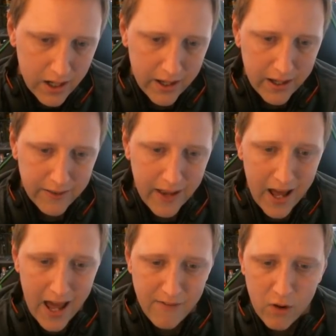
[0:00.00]
and that
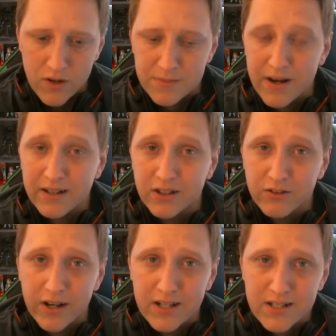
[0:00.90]
I haven't always been in the
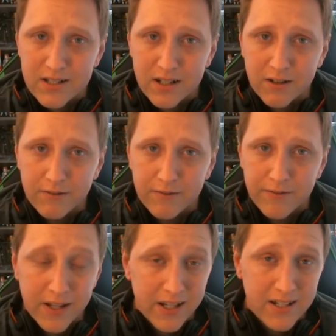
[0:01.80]
greatest of
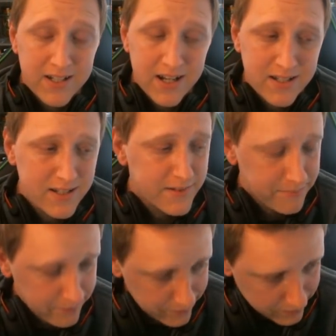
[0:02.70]
thinking states.
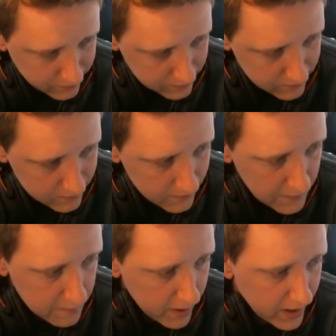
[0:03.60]

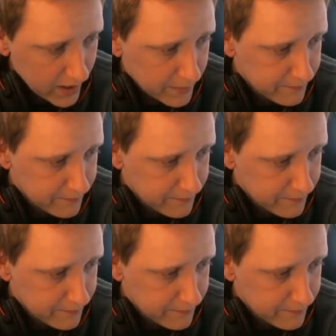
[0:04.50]
But